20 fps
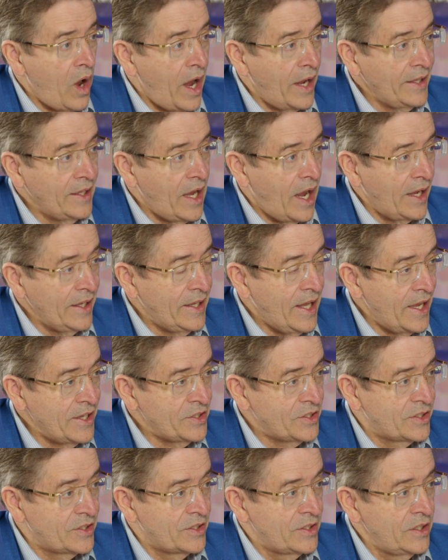I
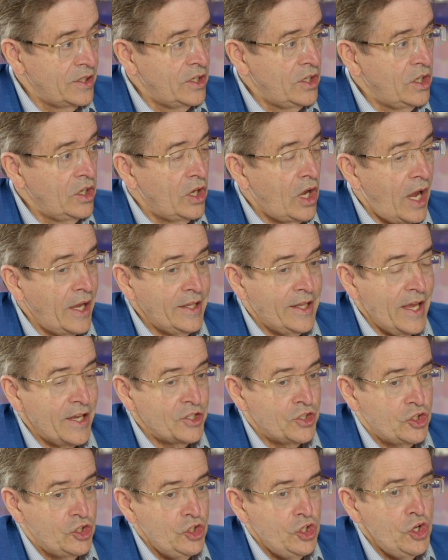guess
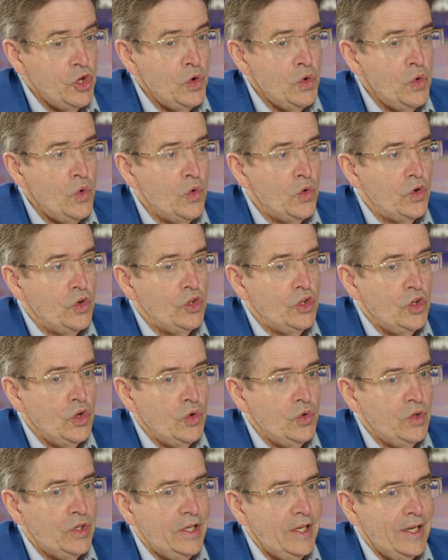
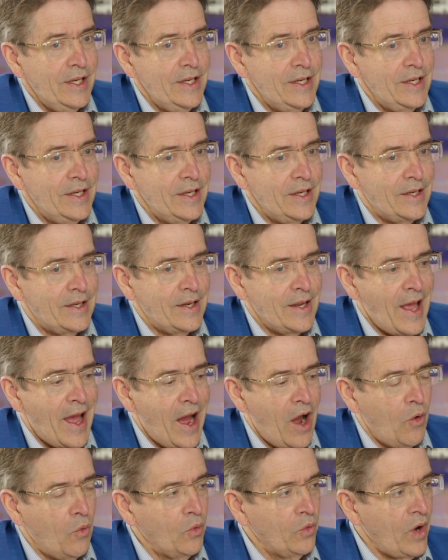you didn't
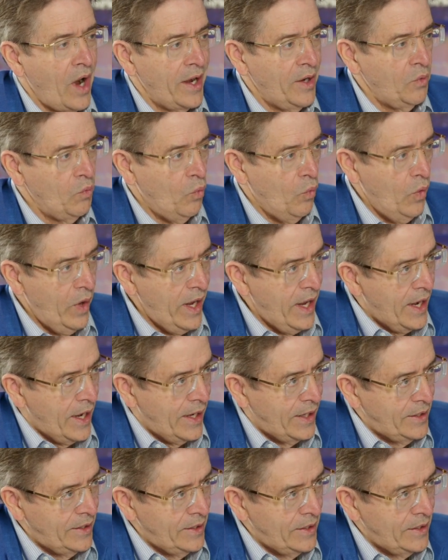outright win